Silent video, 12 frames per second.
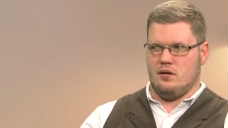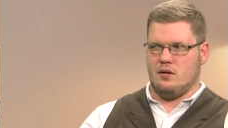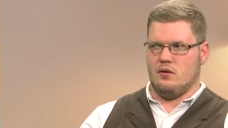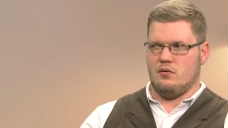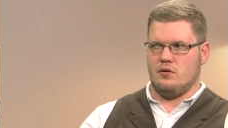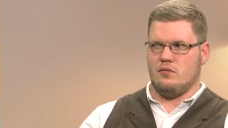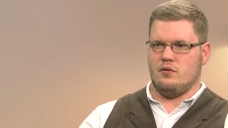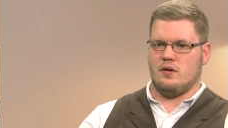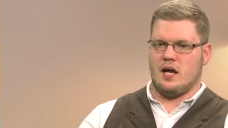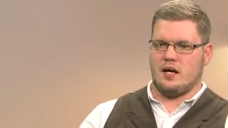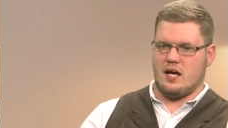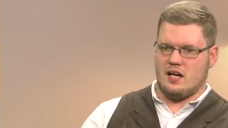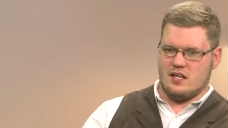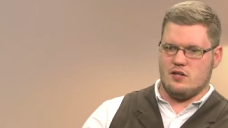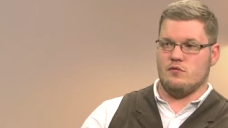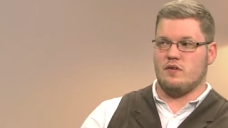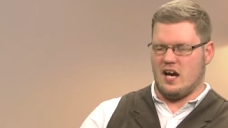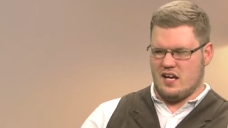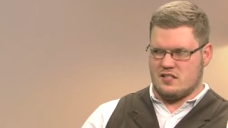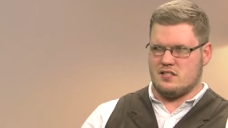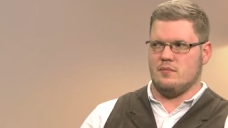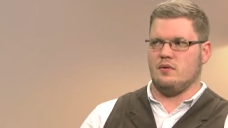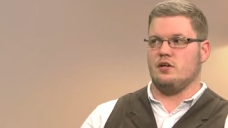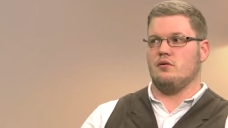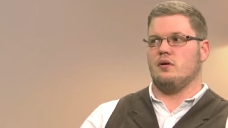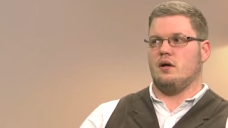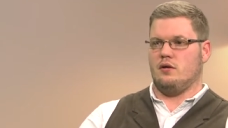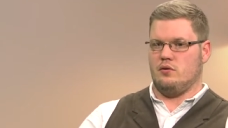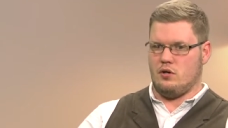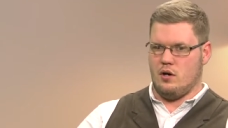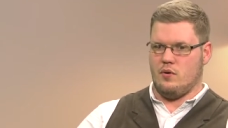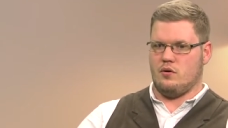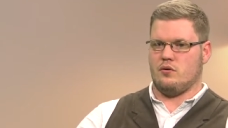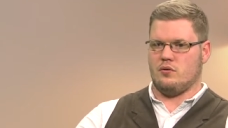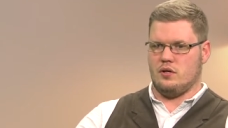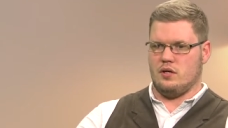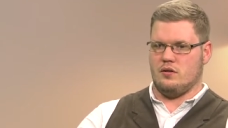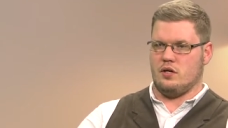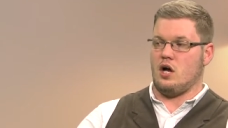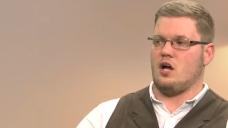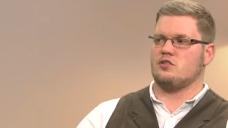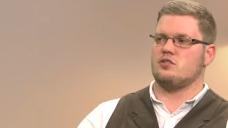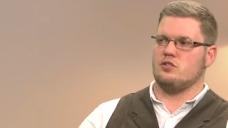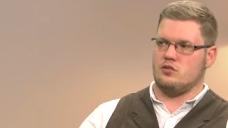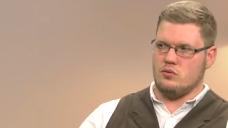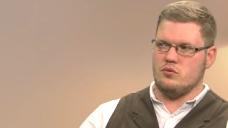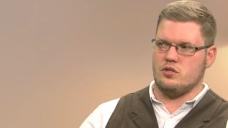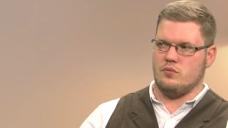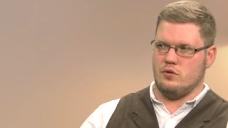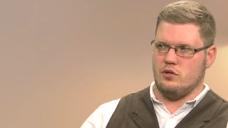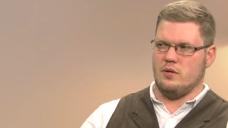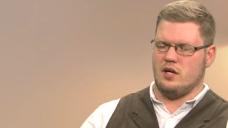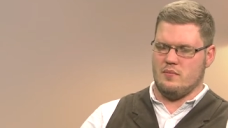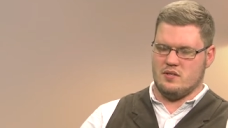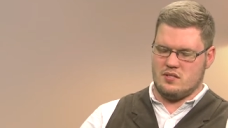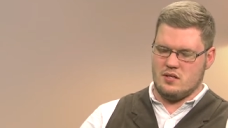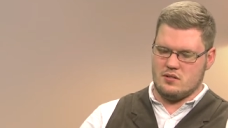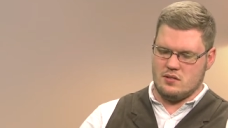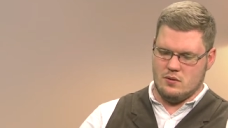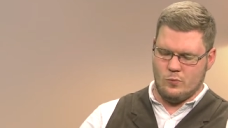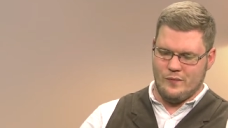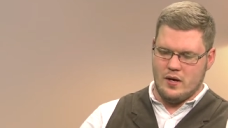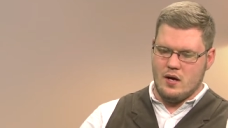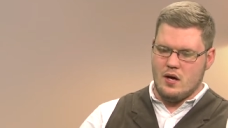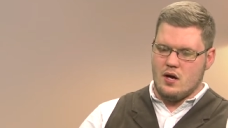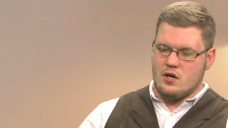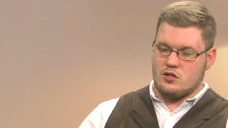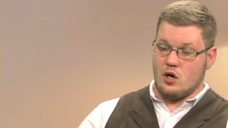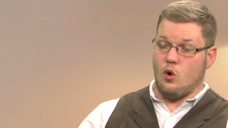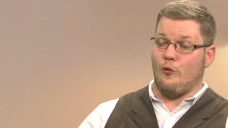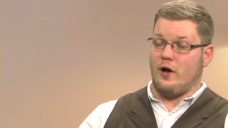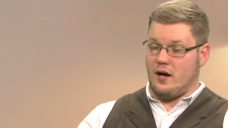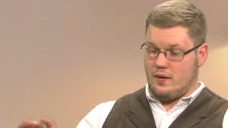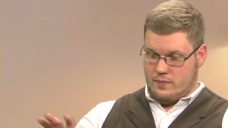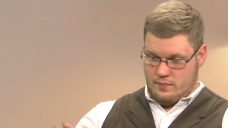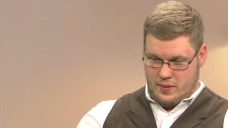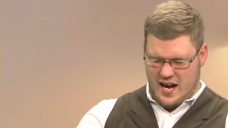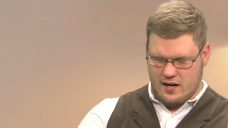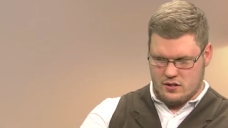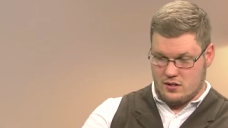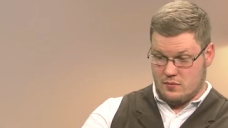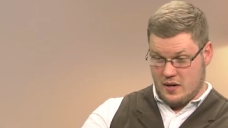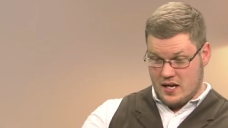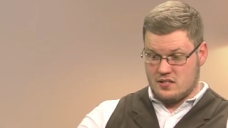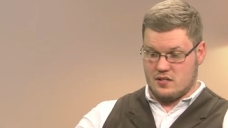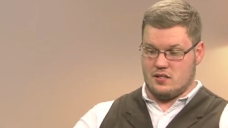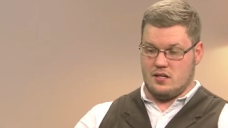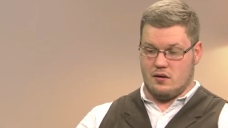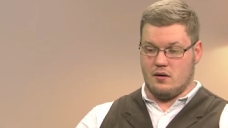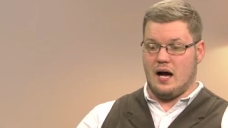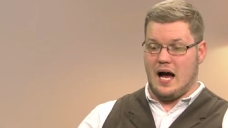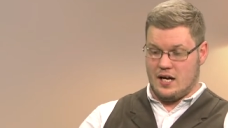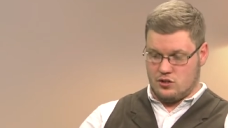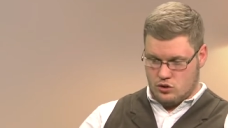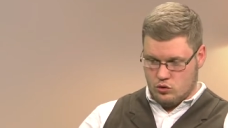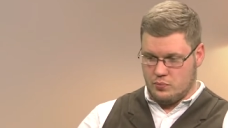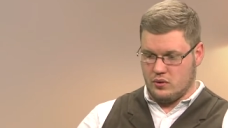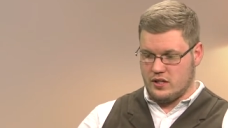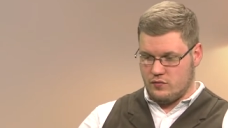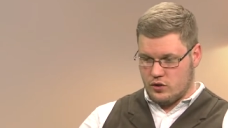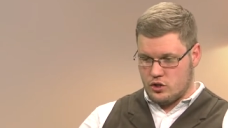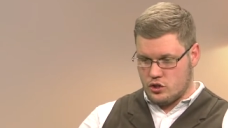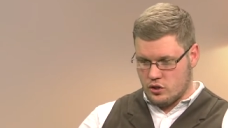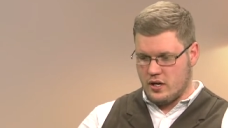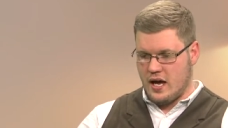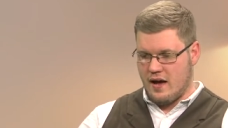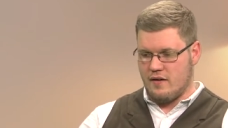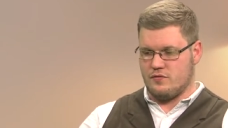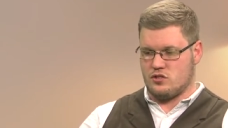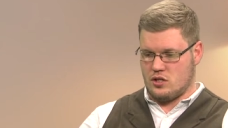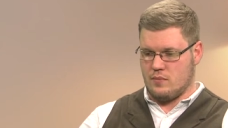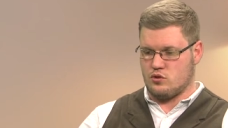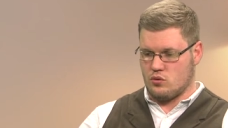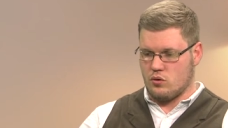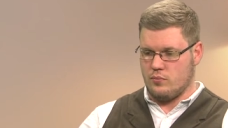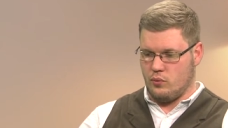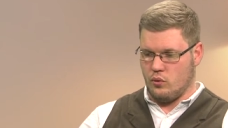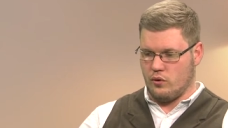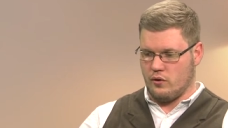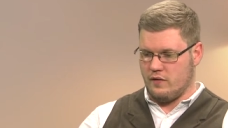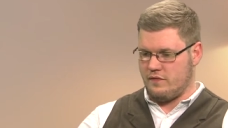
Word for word: You know, you you got to kind of you've got to assimilate. You got to you come under the the Constitution when you become a citizen. So back to the basics here. I do believe we should have some sort of border.